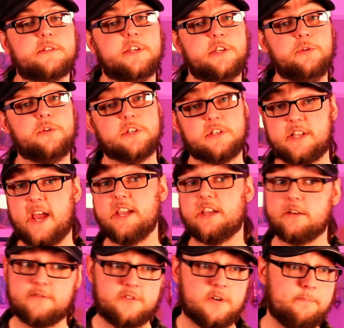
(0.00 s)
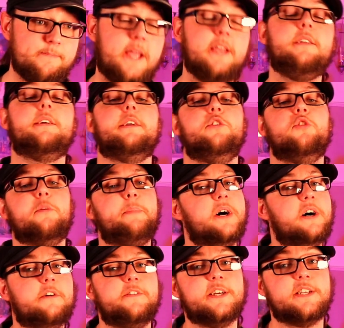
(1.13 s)
that you can take for making your
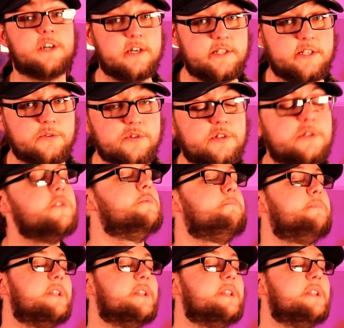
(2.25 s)
perfect ideal suit,